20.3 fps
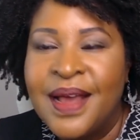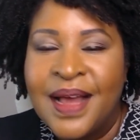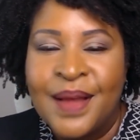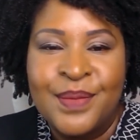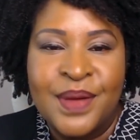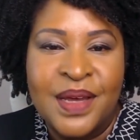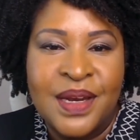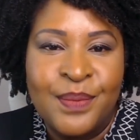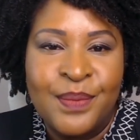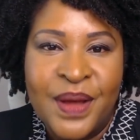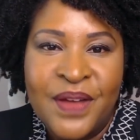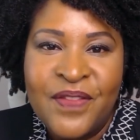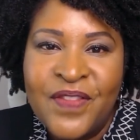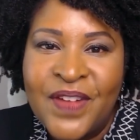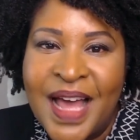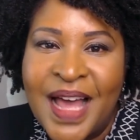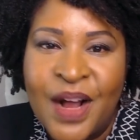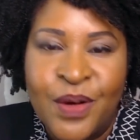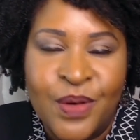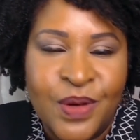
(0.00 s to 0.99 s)
I'm going to buy
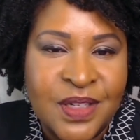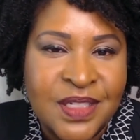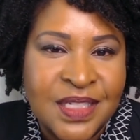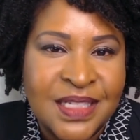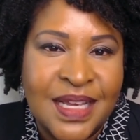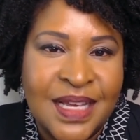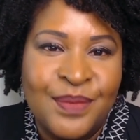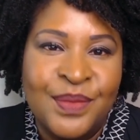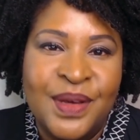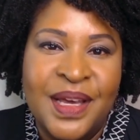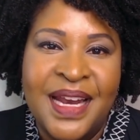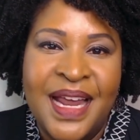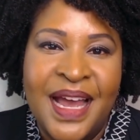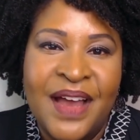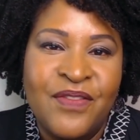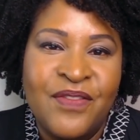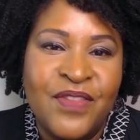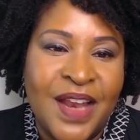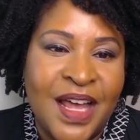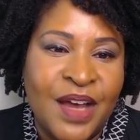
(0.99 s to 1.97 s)
flowers. I'm going to
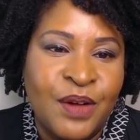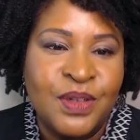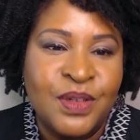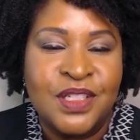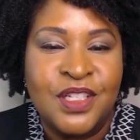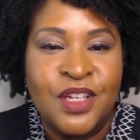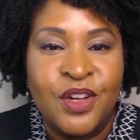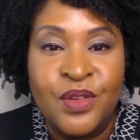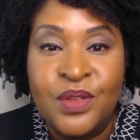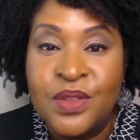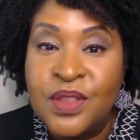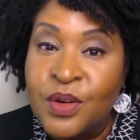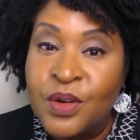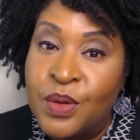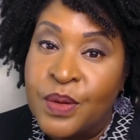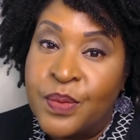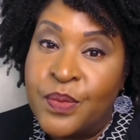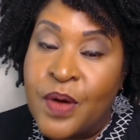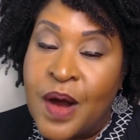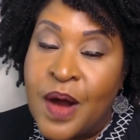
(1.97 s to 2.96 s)
have flowers here. There
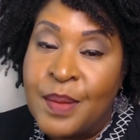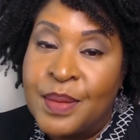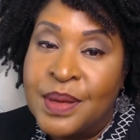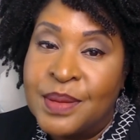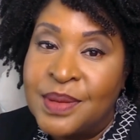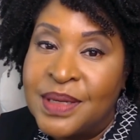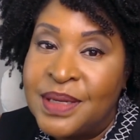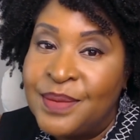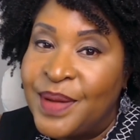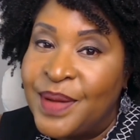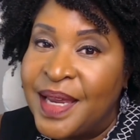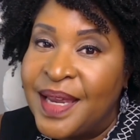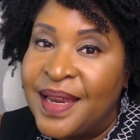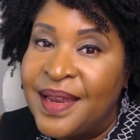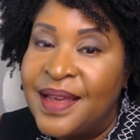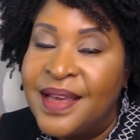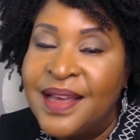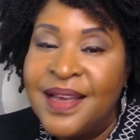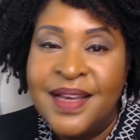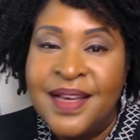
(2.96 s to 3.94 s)
will probably
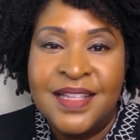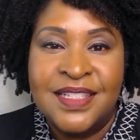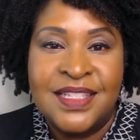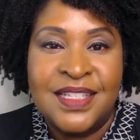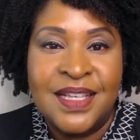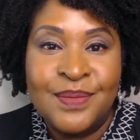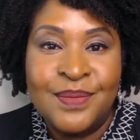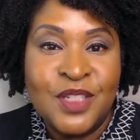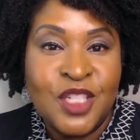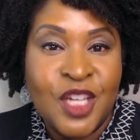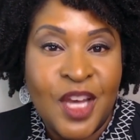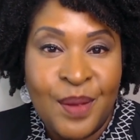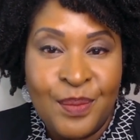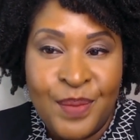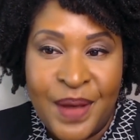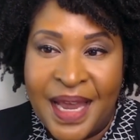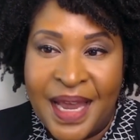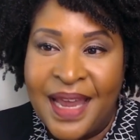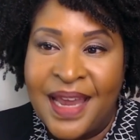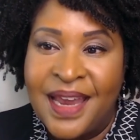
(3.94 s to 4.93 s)
be some
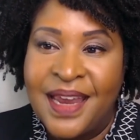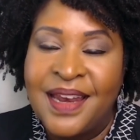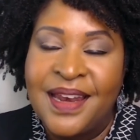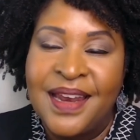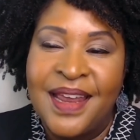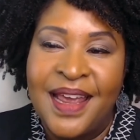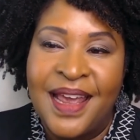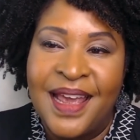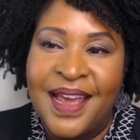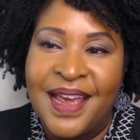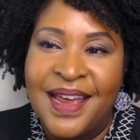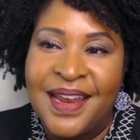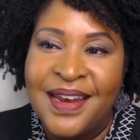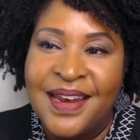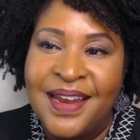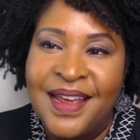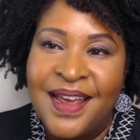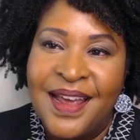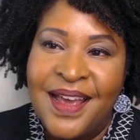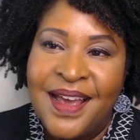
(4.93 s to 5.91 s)
champagne
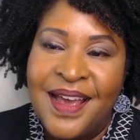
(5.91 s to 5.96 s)
and